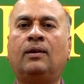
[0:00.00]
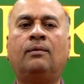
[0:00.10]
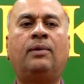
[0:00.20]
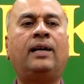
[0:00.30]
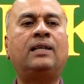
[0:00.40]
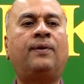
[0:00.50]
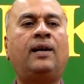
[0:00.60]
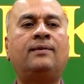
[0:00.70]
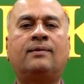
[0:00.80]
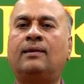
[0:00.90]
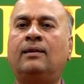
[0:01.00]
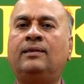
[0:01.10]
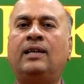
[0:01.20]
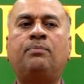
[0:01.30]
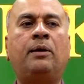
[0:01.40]
But as far as
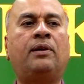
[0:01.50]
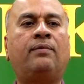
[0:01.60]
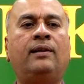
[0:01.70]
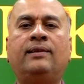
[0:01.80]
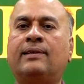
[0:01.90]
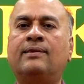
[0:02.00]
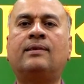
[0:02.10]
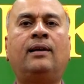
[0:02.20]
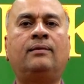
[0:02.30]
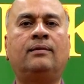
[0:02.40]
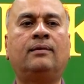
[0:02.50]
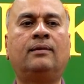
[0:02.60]
GS paper 1 is concerned,